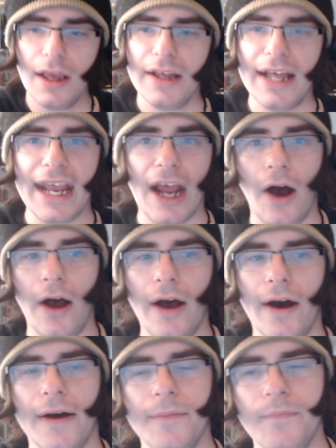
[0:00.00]
Like,
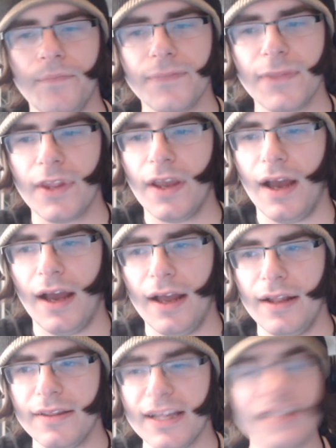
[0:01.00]

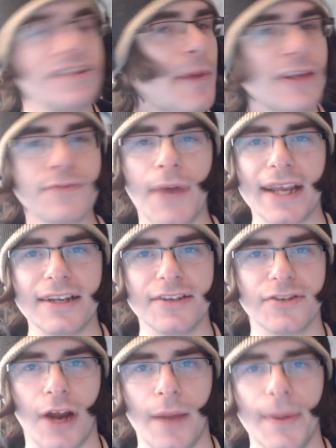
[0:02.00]
that's the best way I can
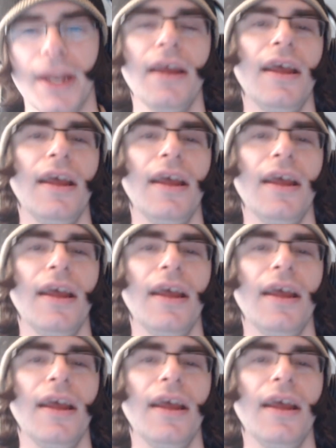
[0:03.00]
describe it.